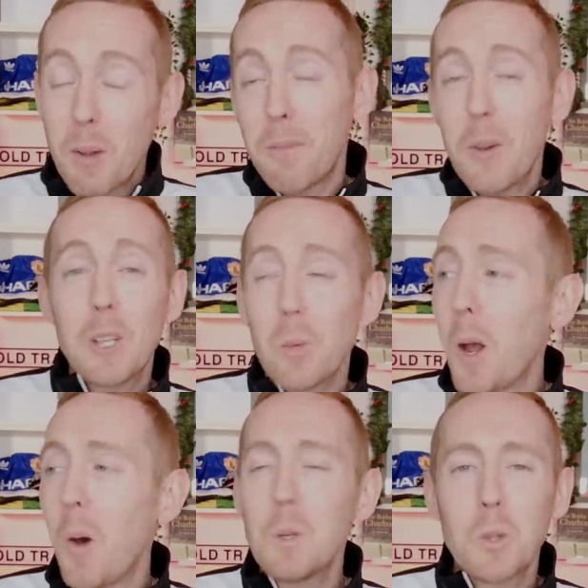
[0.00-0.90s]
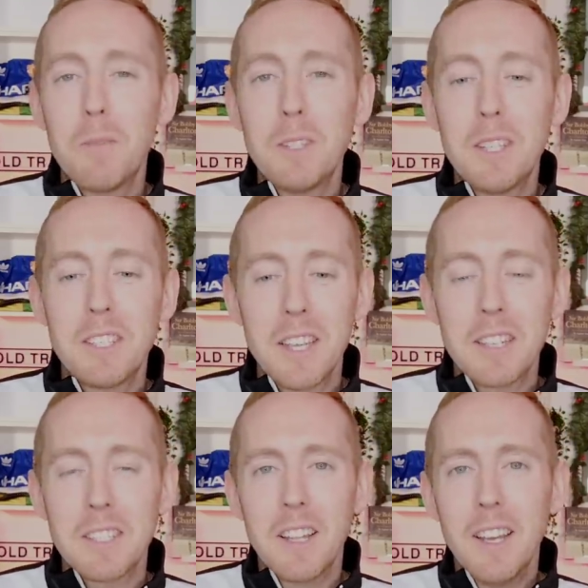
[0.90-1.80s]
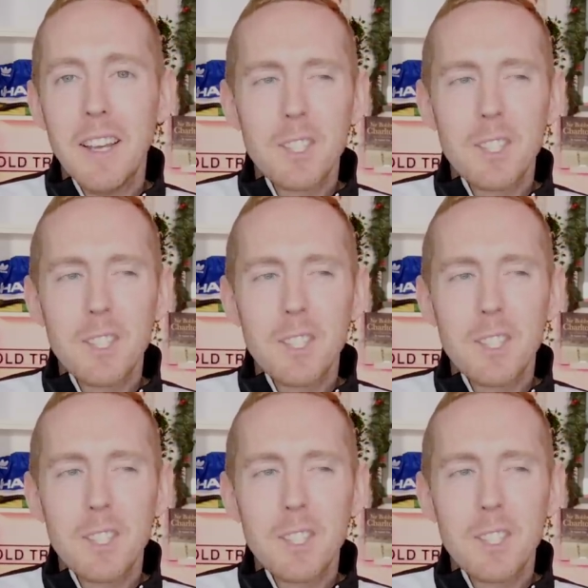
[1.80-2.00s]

It's our first one at Old Trafford this season.